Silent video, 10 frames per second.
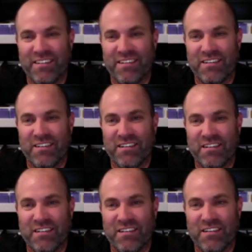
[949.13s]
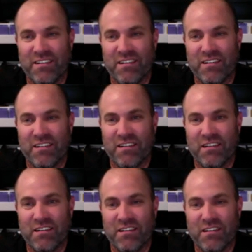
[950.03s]

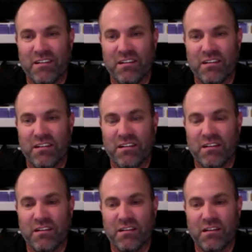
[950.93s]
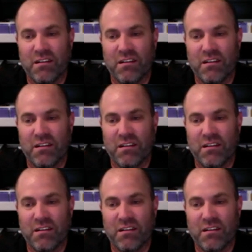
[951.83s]
This person isn't speaking.